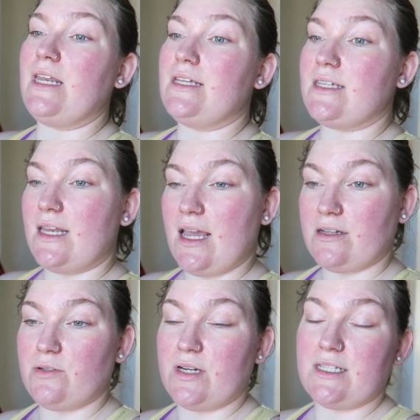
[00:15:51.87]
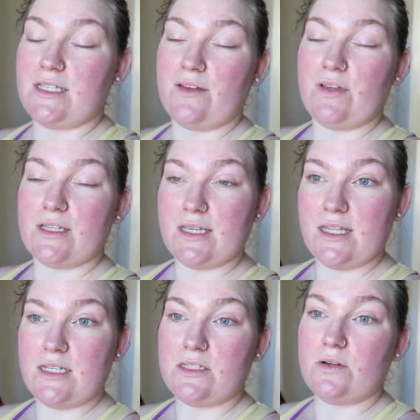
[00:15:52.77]
we need to get an x-ray to see if he has
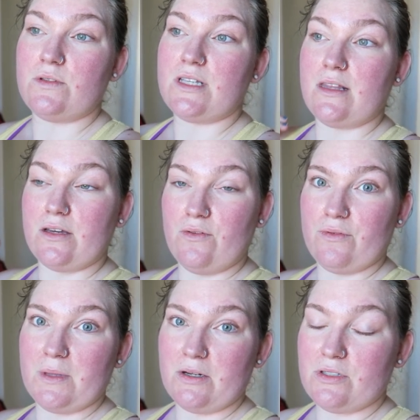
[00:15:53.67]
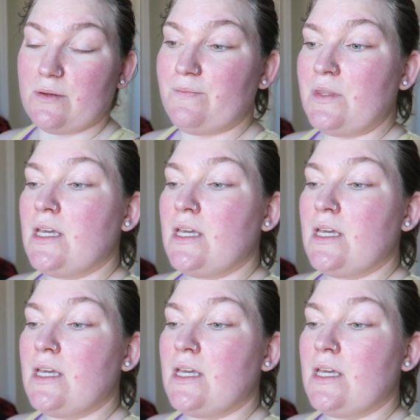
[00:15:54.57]
kidney stones and then go from there, so